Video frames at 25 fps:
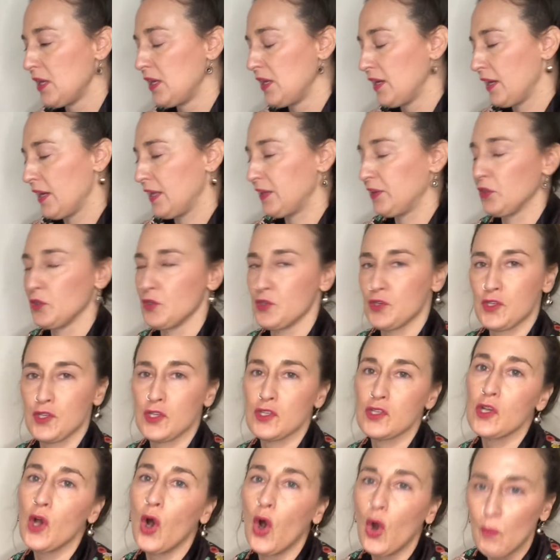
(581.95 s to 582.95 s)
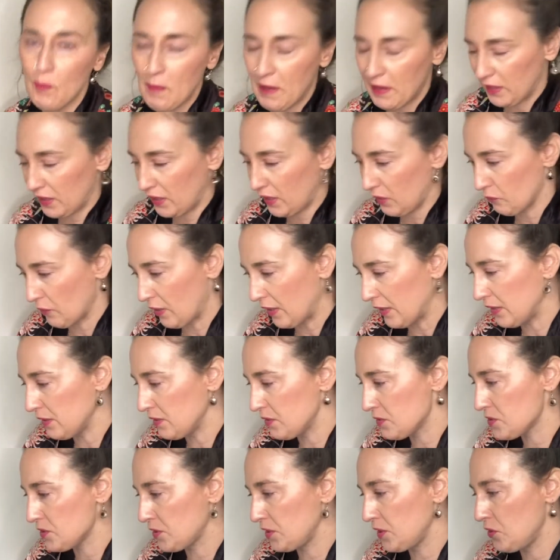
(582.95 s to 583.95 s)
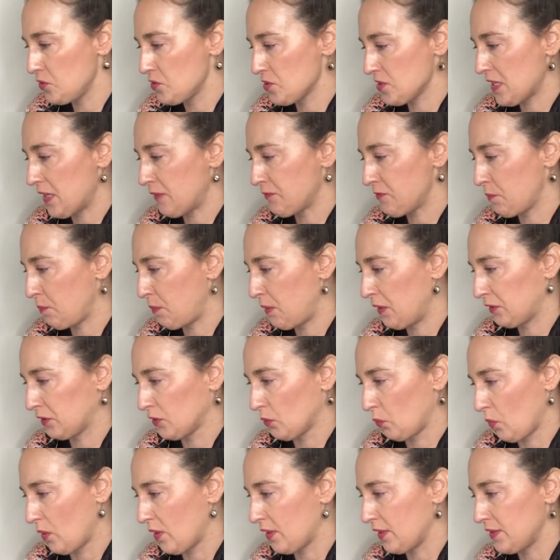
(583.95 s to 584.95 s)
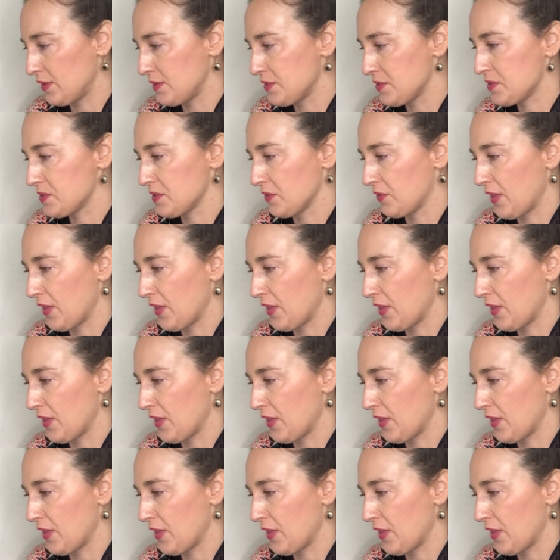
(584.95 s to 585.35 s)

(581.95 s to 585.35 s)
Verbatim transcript: And there's so many, right? So you just have to pick the ones